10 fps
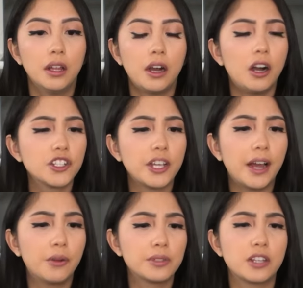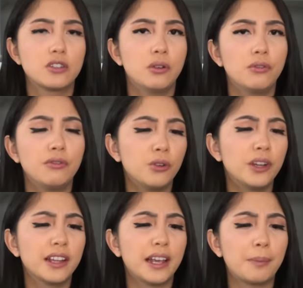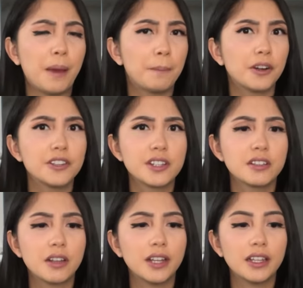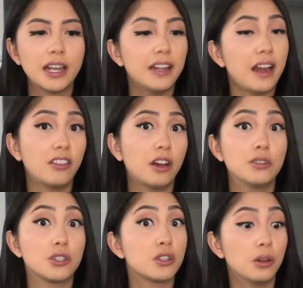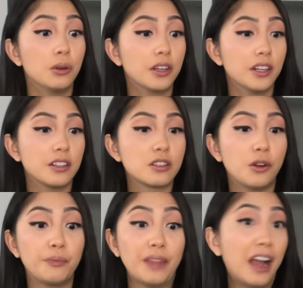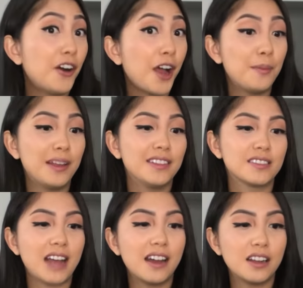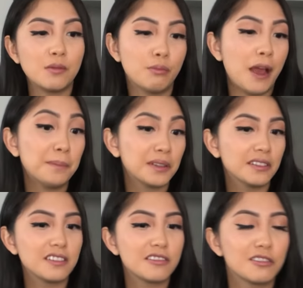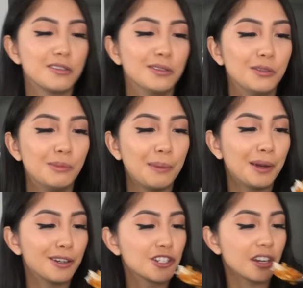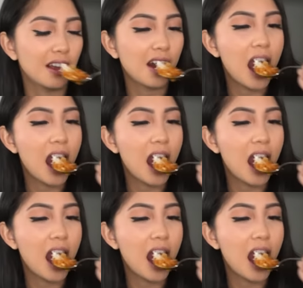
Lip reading: all she added was like tofu and like peppers and stuff like that, and I thought it was so good. So now I've been adding peppers to my butter chicken.